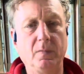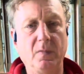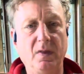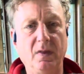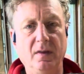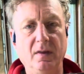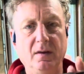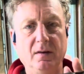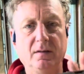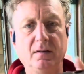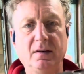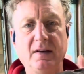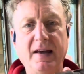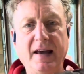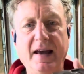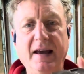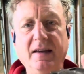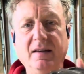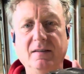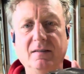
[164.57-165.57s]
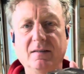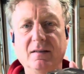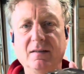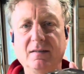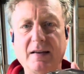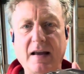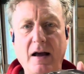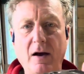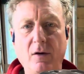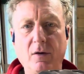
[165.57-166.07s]
This case,
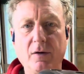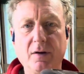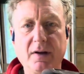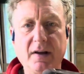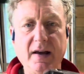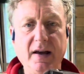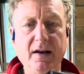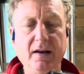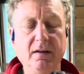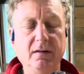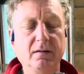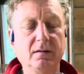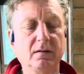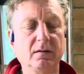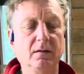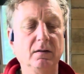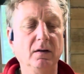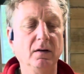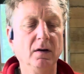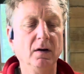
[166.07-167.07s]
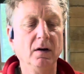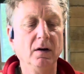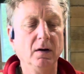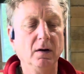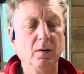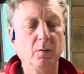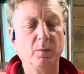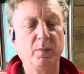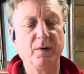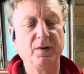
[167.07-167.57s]
this outer case,
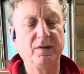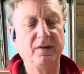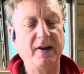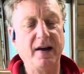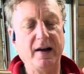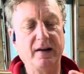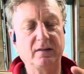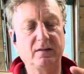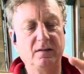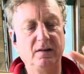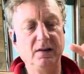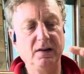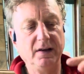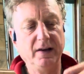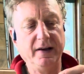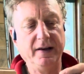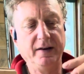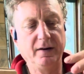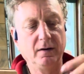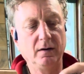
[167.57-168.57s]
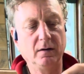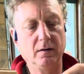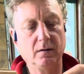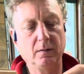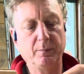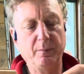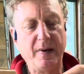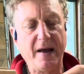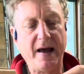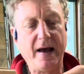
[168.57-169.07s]
protects the
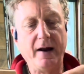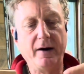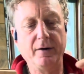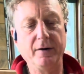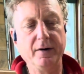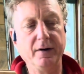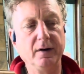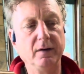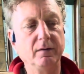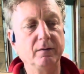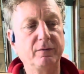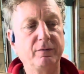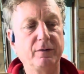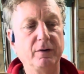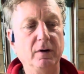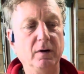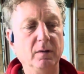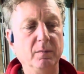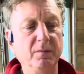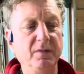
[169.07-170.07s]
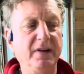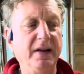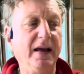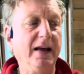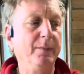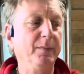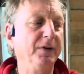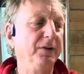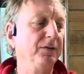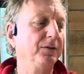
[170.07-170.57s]
inner battery from
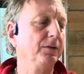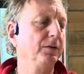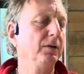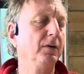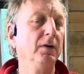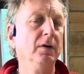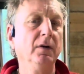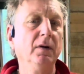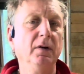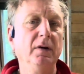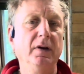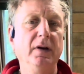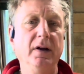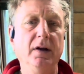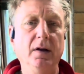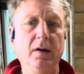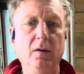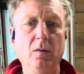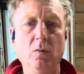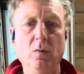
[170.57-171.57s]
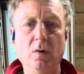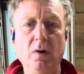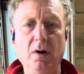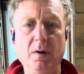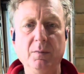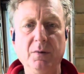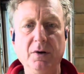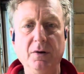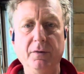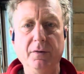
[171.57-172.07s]
damage. And what
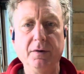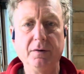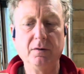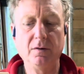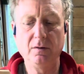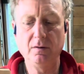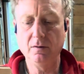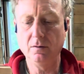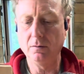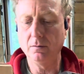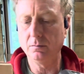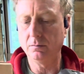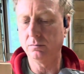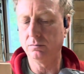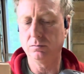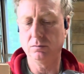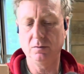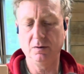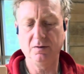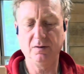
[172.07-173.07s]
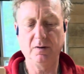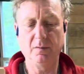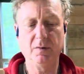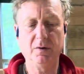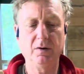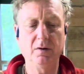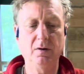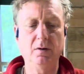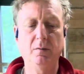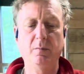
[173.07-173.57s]
I'm going to do is I'm
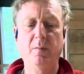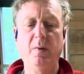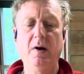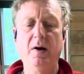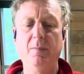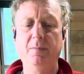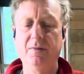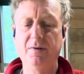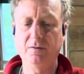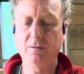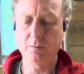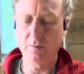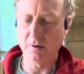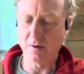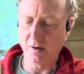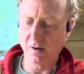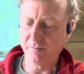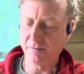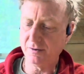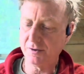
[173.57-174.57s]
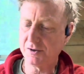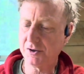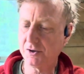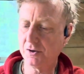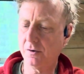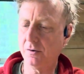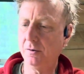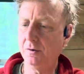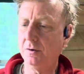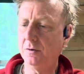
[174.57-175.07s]
going to pop this one off and
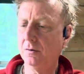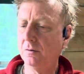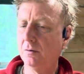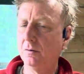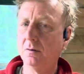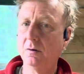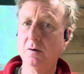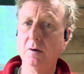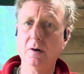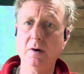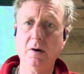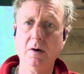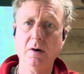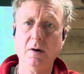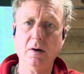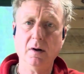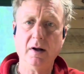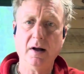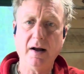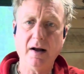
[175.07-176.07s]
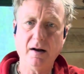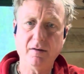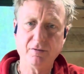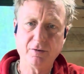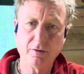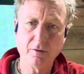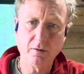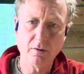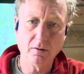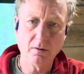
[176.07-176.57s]
show you,
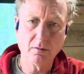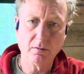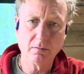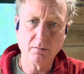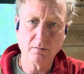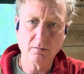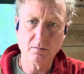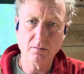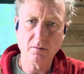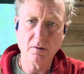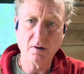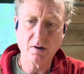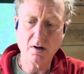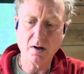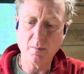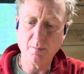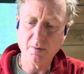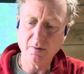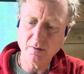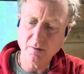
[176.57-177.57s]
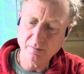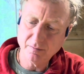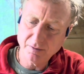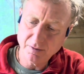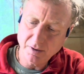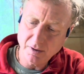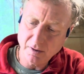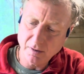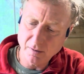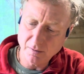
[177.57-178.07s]
after a couple of
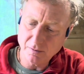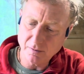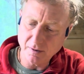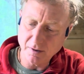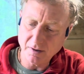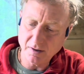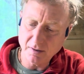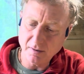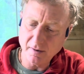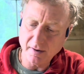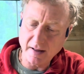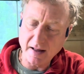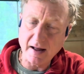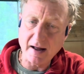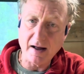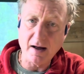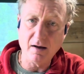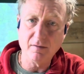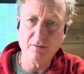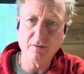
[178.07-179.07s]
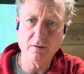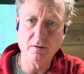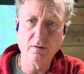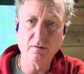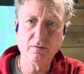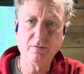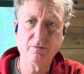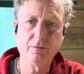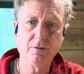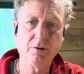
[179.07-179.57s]
years, 1.5 years
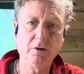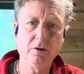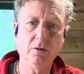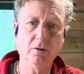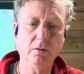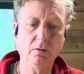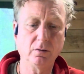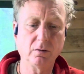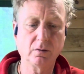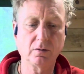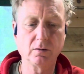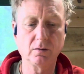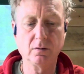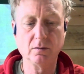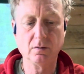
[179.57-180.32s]
of use,